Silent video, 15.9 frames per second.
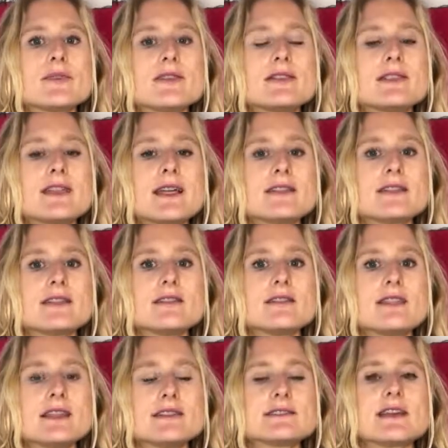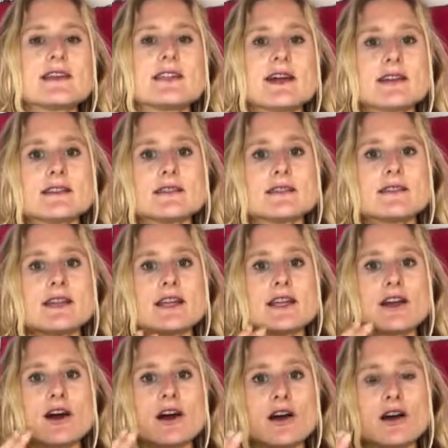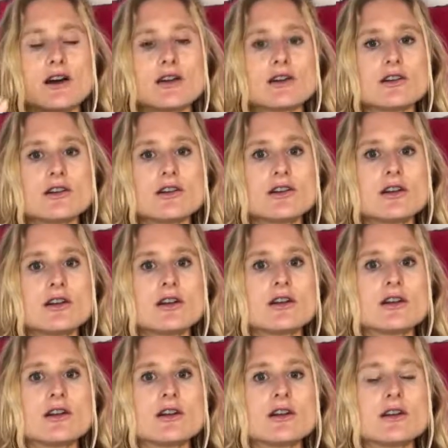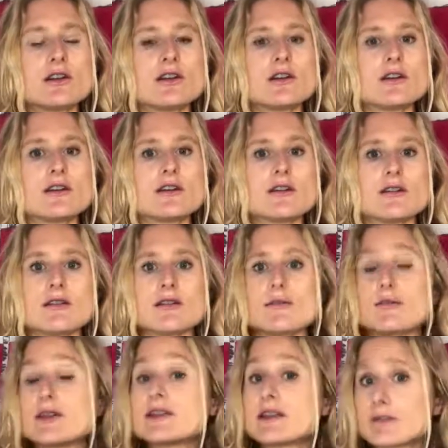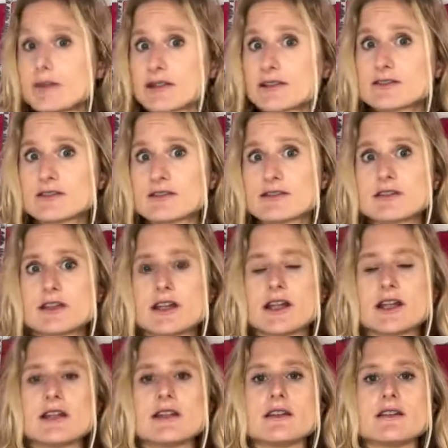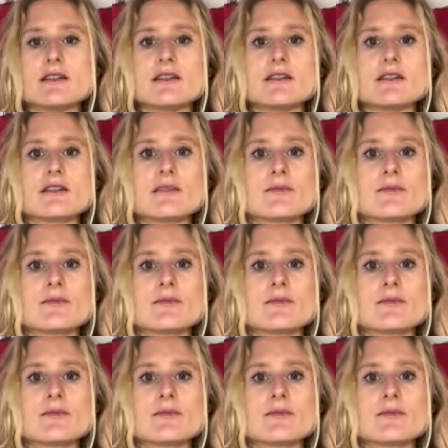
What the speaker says: that they say that they are building muscle in,